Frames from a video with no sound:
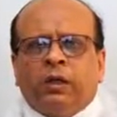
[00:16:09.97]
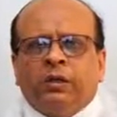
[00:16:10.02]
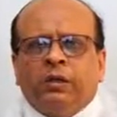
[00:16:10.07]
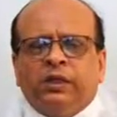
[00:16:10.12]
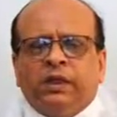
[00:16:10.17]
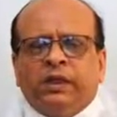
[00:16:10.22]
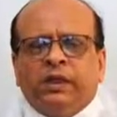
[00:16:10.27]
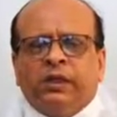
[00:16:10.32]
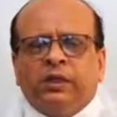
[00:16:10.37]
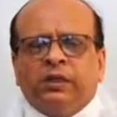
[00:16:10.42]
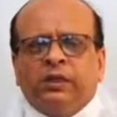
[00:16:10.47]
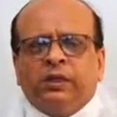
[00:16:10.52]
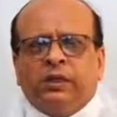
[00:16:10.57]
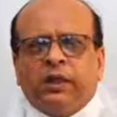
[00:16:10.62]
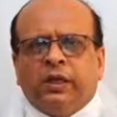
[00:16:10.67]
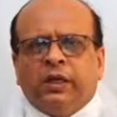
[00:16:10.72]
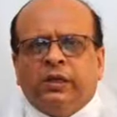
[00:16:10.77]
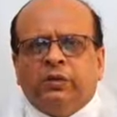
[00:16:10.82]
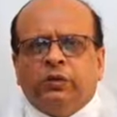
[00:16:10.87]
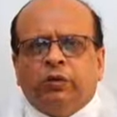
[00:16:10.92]
second
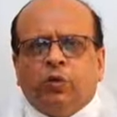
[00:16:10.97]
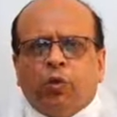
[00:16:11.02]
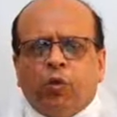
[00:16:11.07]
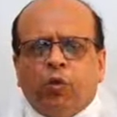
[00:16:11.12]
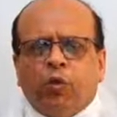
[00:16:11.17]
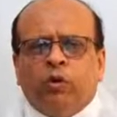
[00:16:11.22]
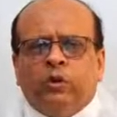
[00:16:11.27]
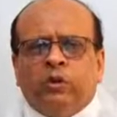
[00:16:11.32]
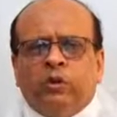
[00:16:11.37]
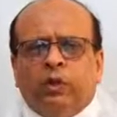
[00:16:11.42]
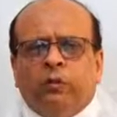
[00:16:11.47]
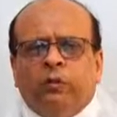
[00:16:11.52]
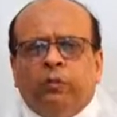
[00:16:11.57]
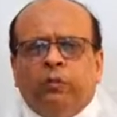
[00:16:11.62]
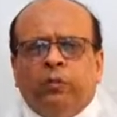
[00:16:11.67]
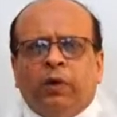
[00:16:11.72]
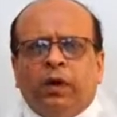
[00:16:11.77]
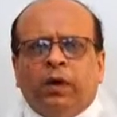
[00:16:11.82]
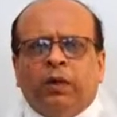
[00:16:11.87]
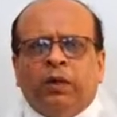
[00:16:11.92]
stage, or
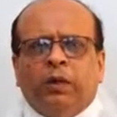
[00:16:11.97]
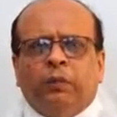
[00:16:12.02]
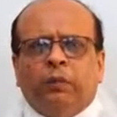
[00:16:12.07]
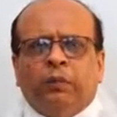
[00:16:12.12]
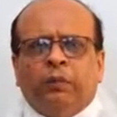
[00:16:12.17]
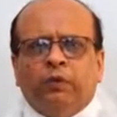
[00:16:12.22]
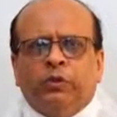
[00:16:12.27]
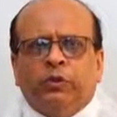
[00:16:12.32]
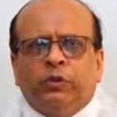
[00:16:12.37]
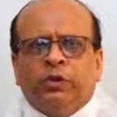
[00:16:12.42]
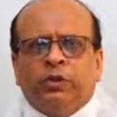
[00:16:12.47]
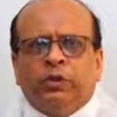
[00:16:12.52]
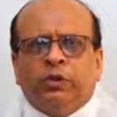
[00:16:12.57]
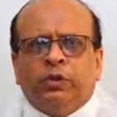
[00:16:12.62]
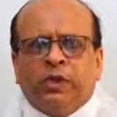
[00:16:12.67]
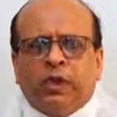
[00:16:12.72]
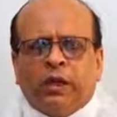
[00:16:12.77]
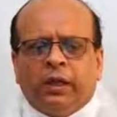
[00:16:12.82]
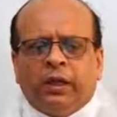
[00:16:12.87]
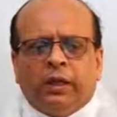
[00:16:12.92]
some other
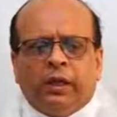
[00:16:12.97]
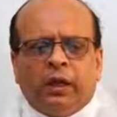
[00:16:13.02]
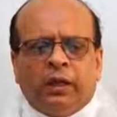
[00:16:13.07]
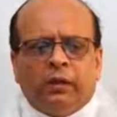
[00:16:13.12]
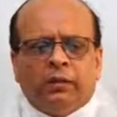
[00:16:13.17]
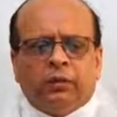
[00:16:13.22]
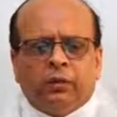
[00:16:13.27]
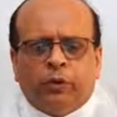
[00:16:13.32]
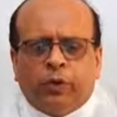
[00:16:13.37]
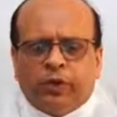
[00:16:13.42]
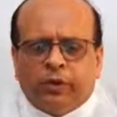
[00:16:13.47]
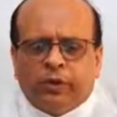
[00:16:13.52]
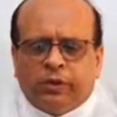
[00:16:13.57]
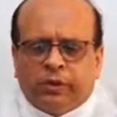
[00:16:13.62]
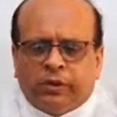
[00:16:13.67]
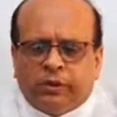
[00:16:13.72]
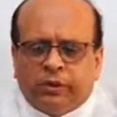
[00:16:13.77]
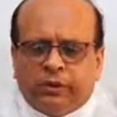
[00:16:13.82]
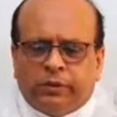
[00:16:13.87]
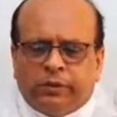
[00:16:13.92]
procedures like
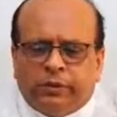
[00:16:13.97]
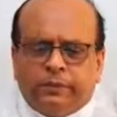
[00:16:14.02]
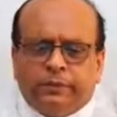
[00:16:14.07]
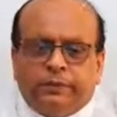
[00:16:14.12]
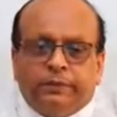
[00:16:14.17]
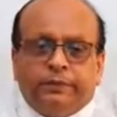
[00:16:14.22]
arthrodesis.